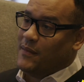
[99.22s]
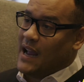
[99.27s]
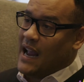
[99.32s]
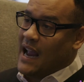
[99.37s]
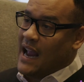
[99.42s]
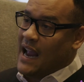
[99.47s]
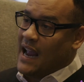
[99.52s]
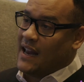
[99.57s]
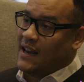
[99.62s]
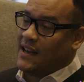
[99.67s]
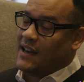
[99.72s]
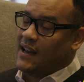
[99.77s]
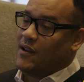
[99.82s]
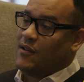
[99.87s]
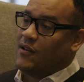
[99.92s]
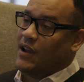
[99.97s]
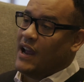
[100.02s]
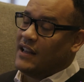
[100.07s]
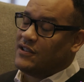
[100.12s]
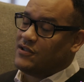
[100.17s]
and
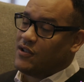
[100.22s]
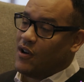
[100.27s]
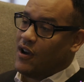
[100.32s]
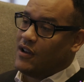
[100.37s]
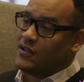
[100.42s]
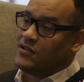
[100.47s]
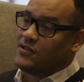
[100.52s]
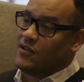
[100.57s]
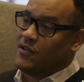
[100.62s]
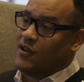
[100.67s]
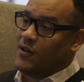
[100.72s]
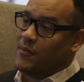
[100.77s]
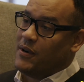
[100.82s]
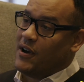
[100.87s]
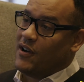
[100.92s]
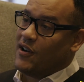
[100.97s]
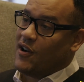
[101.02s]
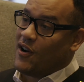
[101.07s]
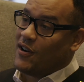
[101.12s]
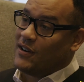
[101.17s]
it's also
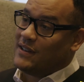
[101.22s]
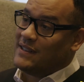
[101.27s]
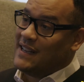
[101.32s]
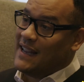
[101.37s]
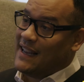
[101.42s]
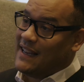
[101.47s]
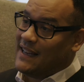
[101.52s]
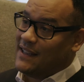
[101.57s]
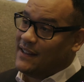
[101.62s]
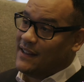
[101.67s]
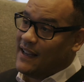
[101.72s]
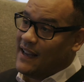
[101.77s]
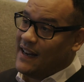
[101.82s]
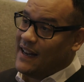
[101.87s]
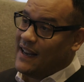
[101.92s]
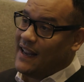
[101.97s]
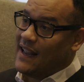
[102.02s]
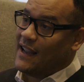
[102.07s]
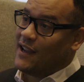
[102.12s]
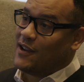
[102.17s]
about
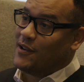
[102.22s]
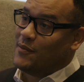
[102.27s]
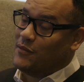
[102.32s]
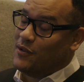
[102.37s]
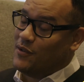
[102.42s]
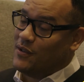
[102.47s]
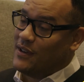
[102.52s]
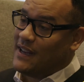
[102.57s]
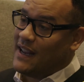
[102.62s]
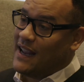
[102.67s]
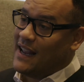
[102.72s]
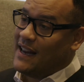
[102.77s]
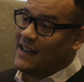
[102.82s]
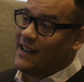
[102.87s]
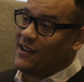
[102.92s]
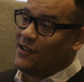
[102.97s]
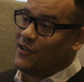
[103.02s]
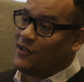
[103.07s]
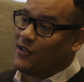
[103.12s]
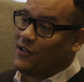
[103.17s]
articulating and
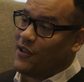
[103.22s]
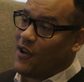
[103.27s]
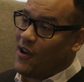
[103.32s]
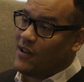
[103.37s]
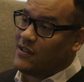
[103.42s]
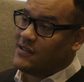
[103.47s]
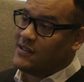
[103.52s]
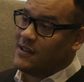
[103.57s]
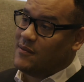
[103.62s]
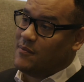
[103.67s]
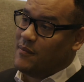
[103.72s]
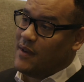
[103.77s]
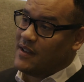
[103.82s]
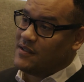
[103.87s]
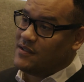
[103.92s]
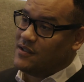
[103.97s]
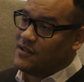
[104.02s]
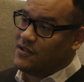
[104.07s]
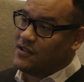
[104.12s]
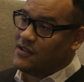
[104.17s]
communicating your thoughts and
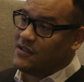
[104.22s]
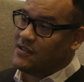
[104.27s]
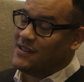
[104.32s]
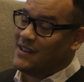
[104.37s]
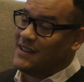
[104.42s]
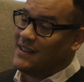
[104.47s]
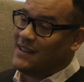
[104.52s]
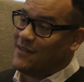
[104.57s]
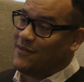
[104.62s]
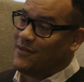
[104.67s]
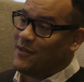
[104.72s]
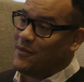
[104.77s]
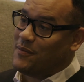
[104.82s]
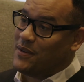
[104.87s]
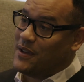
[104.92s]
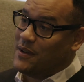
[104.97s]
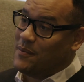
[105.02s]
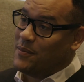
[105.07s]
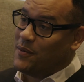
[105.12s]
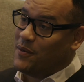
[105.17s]
messages to different
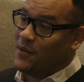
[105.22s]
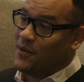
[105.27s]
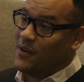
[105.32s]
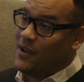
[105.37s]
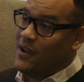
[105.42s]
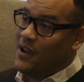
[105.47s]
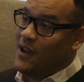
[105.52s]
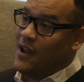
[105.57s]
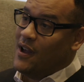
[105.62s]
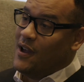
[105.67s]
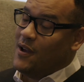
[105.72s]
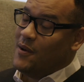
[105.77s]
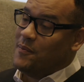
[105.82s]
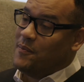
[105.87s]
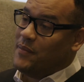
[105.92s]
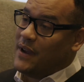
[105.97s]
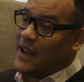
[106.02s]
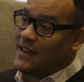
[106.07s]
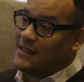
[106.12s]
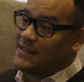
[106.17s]
people
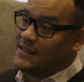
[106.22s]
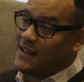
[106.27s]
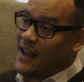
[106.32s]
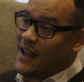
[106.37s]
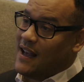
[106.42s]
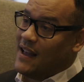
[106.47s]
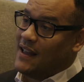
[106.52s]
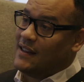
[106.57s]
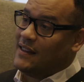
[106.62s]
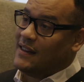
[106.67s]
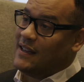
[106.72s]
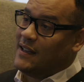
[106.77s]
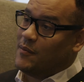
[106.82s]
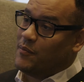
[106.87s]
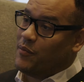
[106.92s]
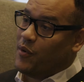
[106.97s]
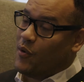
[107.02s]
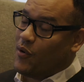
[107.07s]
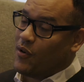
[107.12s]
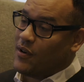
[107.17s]
based on the
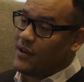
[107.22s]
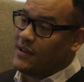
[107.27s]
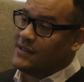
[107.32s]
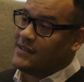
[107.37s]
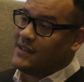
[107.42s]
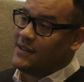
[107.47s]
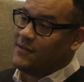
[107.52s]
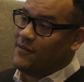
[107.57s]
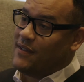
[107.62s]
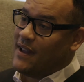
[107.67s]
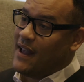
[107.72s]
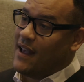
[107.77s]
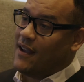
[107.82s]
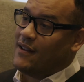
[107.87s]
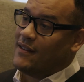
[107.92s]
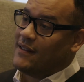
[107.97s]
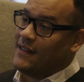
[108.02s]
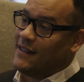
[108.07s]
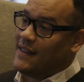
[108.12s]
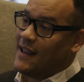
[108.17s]
importance and
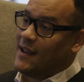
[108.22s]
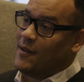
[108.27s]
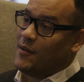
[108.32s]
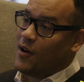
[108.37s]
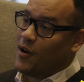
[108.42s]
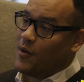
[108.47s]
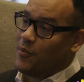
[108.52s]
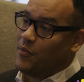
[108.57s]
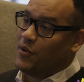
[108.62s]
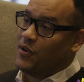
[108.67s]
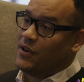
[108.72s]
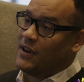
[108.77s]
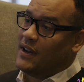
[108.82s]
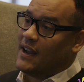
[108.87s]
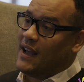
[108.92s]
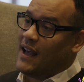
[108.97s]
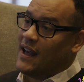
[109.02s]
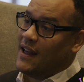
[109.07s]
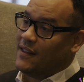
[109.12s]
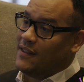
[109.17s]
value that they are
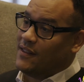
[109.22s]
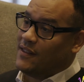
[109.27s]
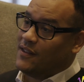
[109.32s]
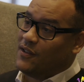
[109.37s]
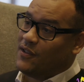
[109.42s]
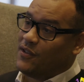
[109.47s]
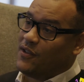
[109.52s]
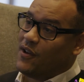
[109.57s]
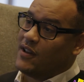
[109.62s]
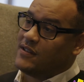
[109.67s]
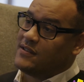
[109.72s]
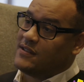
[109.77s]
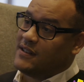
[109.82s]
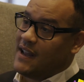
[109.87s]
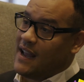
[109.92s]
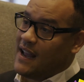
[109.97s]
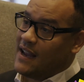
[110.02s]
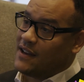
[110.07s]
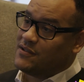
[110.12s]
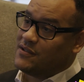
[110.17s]
putting on the thoughts and
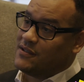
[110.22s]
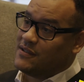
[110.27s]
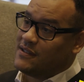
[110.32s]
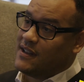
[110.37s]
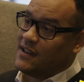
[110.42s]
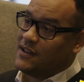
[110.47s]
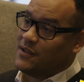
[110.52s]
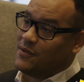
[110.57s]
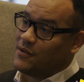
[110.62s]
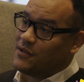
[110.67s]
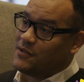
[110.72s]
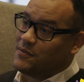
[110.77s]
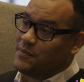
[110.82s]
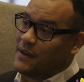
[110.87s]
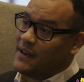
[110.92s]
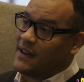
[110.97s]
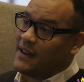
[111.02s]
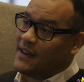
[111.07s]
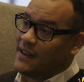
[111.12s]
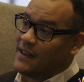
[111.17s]
actions that you are
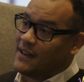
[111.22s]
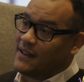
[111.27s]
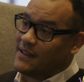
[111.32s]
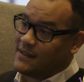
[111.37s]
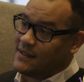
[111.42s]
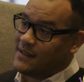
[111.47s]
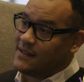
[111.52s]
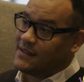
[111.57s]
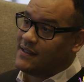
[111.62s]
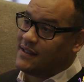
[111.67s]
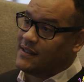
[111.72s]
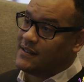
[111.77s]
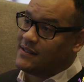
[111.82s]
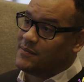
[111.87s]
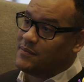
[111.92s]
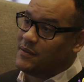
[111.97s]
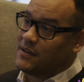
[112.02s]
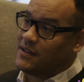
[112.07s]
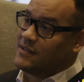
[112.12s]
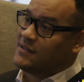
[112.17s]
speaking in
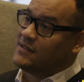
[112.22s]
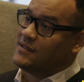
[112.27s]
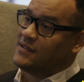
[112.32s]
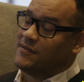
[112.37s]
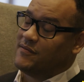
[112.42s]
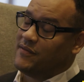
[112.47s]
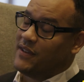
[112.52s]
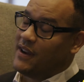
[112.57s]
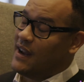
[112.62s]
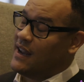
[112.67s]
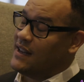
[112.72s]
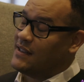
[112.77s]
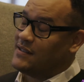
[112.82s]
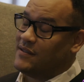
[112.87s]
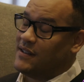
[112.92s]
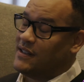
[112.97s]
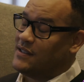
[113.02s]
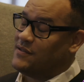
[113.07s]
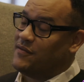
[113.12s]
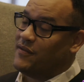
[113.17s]
existence, because
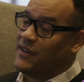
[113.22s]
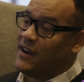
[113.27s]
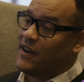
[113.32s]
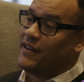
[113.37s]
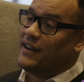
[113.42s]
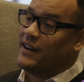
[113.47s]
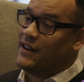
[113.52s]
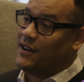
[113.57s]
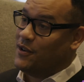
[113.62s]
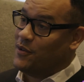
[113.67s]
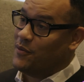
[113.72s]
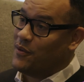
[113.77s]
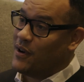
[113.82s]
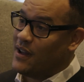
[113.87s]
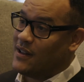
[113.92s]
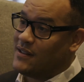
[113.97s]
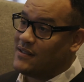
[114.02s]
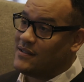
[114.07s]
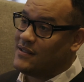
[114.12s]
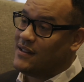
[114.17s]
it's very
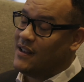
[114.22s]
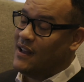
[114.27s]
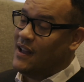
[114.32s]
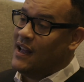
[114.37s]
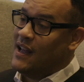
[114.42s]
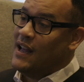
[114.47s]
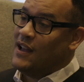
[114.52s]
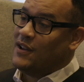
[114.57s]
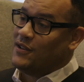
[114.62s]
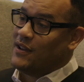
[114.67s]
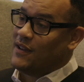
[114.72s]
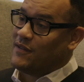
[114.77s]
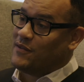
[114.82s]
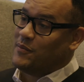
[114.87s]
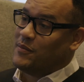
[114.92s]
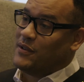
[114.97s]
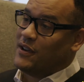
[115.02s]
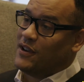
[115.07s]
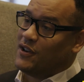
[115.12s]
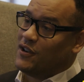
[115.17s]
nuanced. You have
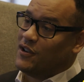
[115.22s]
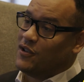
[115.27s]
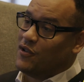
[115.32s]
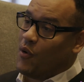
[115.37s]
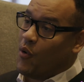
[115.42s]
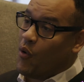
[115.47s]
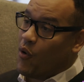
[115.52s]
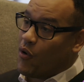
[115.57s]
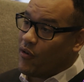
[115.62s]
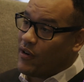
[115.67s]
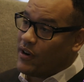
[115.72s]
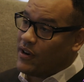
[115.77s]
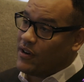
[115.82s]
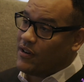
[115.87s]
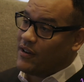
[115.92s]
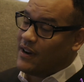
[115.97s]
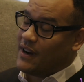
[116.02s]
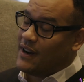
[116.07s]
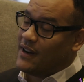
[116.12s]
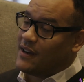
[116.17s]
to be a good
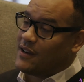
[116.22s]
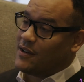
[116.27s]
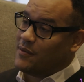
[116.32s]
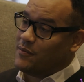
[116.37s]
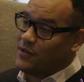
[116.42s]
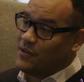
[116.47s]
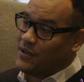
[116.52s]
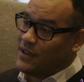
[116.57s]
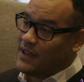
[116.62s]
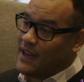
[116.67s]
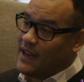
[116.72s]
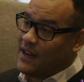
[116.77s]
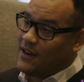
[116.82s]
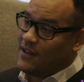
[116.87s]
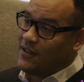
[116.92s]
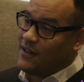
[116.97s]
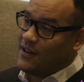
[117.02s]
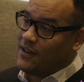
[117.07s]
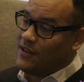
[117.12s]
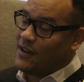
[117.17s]
orator and a
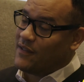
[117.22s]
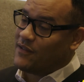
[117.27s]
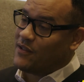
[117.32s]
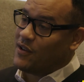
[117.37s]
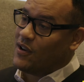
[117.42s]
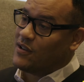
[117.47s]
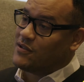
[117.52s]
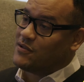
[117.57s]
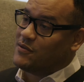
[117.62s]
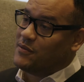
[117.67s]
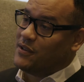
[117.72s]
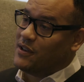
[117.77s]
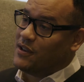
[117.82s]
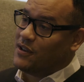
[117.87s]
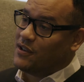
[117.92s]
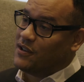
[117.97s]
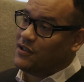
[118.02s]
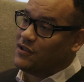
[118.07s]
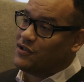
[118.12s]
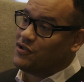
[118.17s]
communicator. You have to also be a
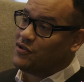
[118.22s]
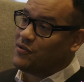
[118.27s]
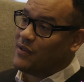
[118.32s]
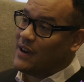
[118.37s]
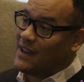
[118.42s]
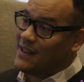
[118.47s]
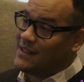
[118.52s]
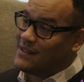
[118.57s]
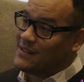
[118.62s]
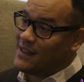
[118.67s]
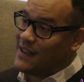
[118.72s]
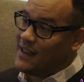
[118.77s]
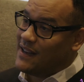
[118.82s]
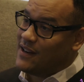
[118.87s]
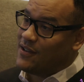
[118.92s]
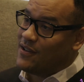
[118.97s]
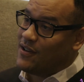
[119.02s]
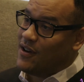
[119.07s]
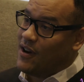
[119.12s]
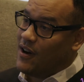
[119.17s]
good
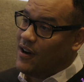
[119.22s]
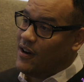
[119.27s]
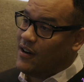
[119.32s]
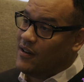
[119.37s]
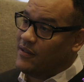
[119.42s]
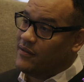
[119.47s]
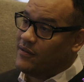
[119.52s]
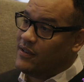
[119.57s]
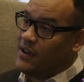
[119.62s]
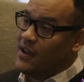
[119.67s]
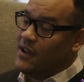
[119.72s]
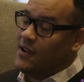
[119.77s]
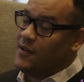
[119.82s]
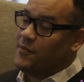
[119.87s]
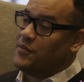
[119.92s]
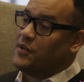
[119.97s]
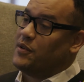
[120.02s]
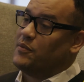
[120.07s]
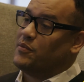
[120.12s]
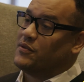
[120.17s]
translator of
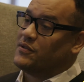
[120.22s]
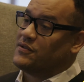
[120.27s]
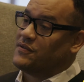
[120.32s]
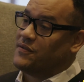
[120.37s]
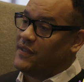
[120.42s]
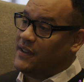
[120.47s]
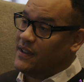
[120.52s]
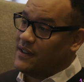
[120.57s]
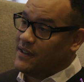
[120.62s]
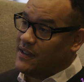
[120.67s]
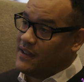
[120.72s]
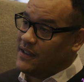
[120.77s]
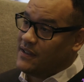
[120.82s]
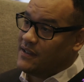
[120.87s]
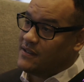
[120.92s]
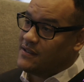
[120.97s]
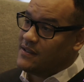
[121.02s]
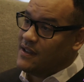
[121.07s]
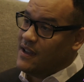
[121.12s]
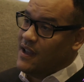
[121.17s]
people's
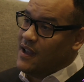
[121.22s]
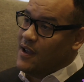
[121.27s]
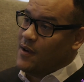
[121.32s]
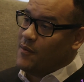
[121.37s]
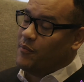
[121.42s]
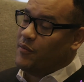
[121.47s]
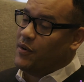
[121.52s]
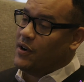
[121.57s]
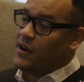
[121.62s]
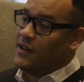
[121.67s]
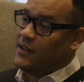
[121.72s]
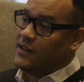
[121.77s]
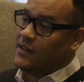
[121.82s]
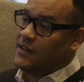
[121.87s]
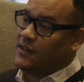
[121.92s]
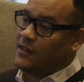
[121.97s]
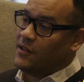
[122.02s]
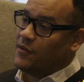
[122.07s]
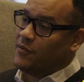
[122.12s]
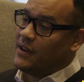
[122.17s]
feelings.
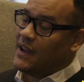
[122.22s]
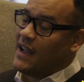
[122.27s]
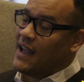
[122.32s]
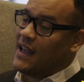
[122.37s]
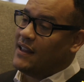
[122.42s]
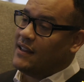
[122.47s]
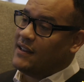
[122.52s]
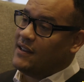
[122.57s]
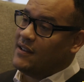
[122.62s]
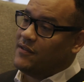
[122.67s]
But the reality